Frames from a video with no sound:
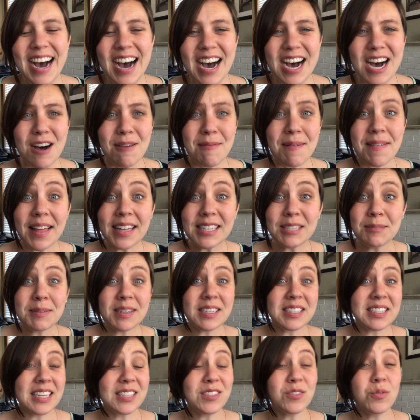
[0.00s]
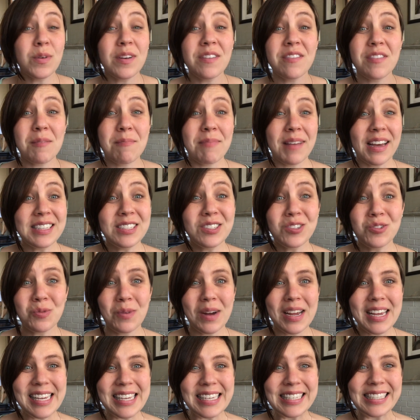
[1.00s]
Um, and that's because that's one of the best
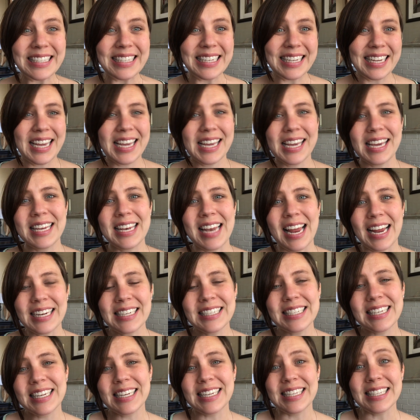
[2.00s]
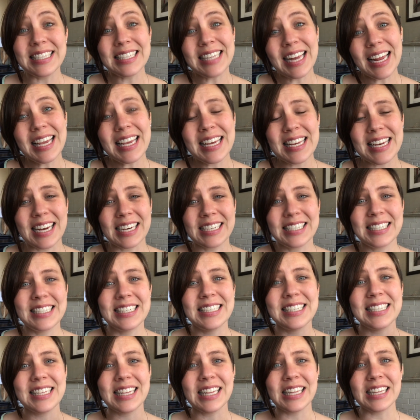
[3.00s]
ways to get connected and stay
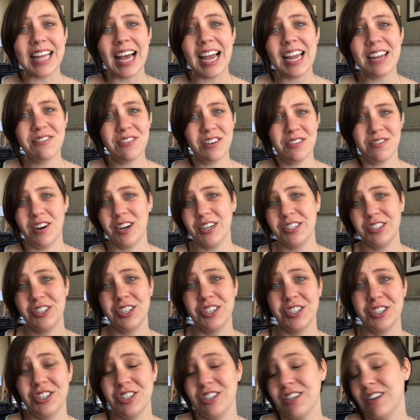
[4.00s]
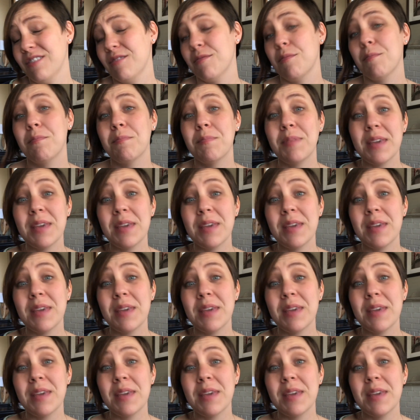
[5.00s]
connected to the life of our church and